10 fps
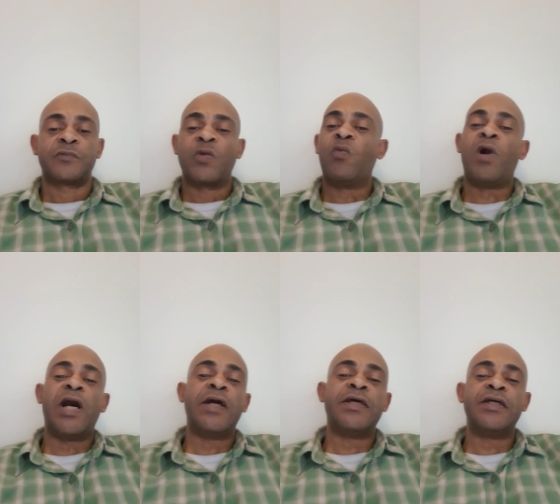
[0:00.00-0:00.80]

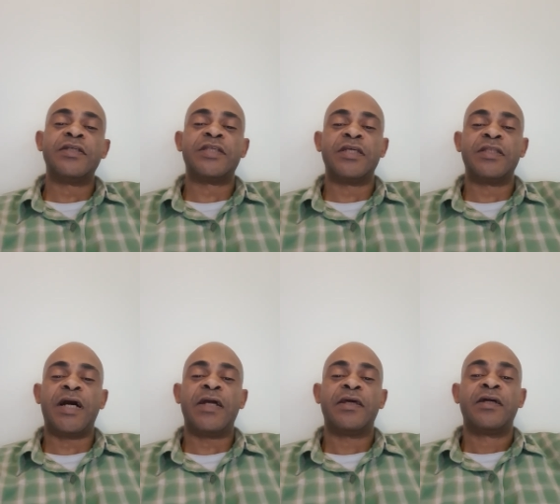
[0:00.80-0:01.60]
Why is it
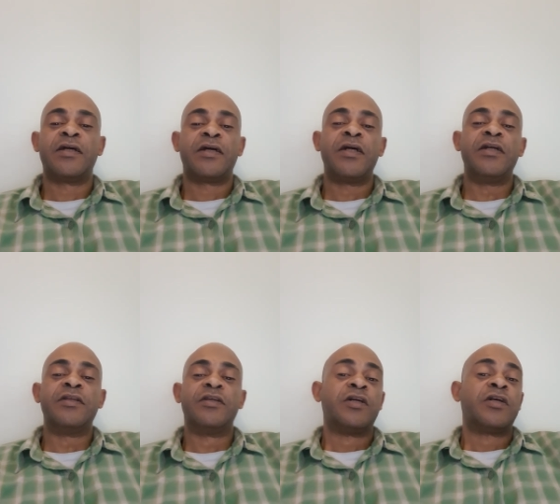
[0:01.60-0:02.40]
that
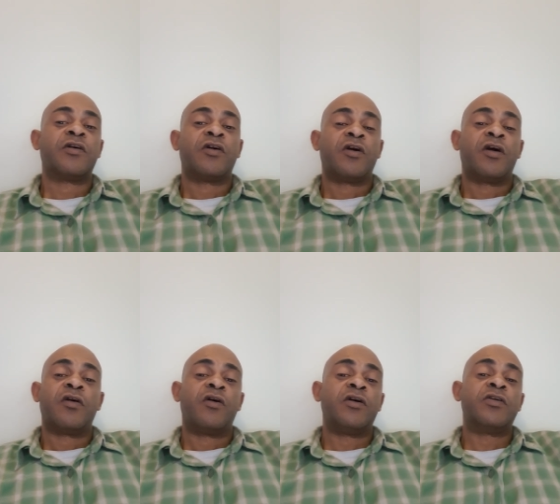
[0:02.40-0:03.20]
in
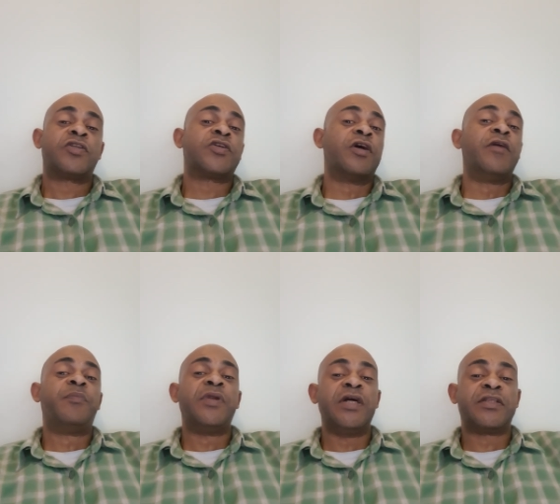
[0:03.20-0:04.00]
certain
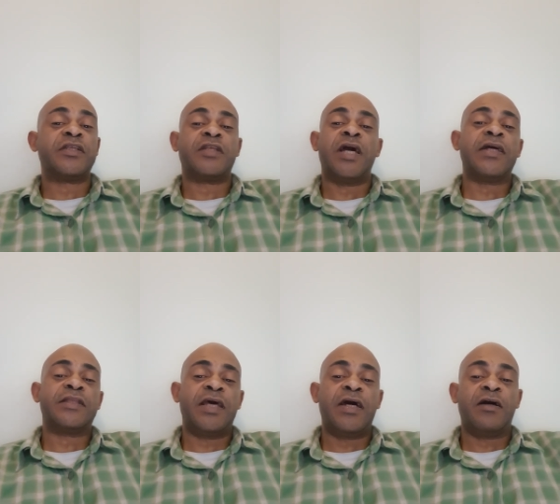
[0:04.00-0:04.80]
places
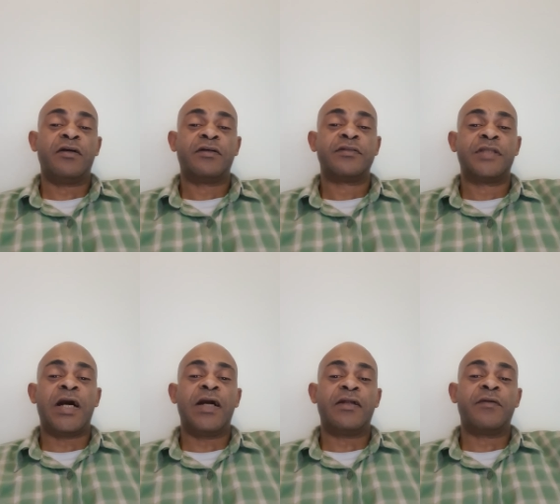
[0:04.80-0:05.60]
like there
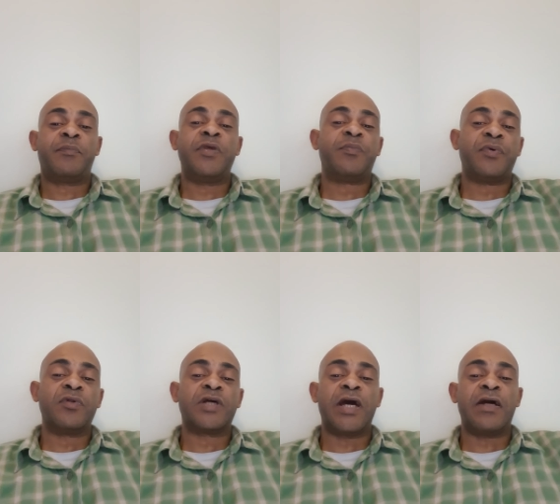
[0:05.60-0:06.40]
that
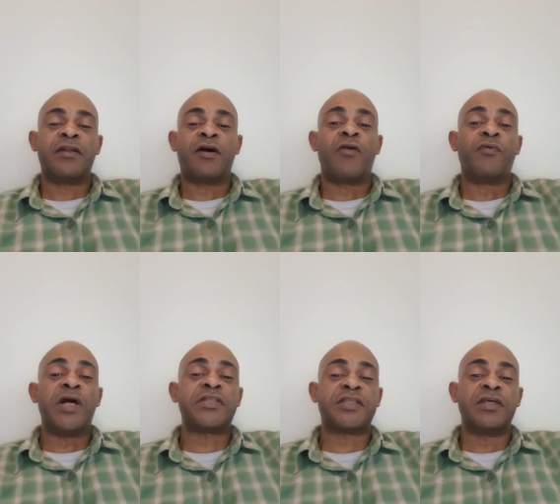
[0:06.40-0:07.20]
people get
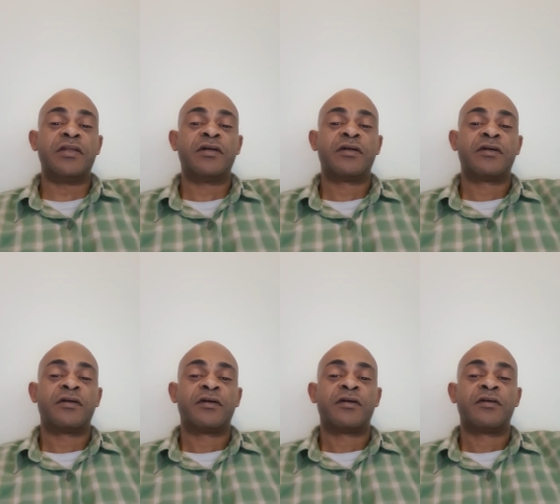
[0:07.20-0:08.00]
arrested
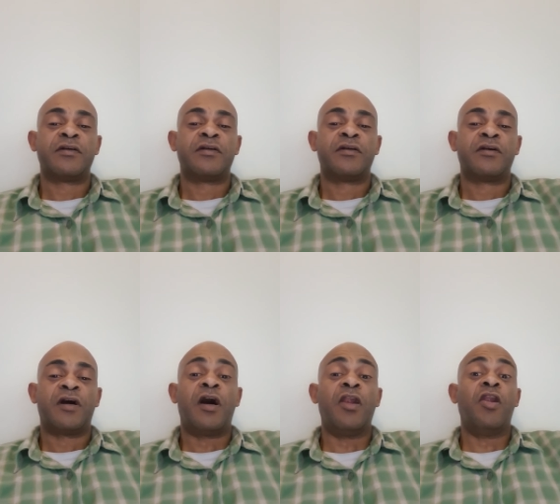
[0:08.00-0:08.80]

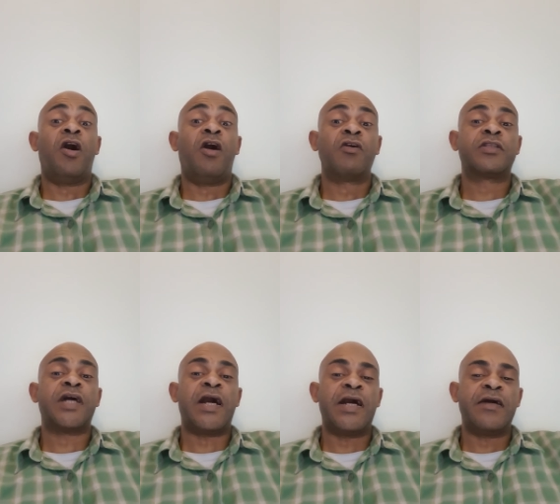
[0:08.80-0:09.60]
a long
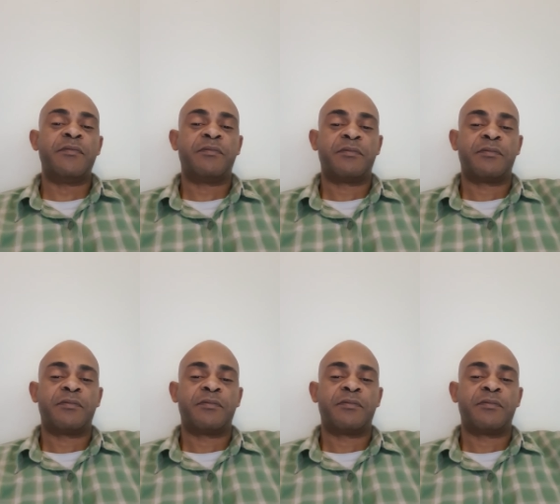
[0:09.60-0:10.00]
time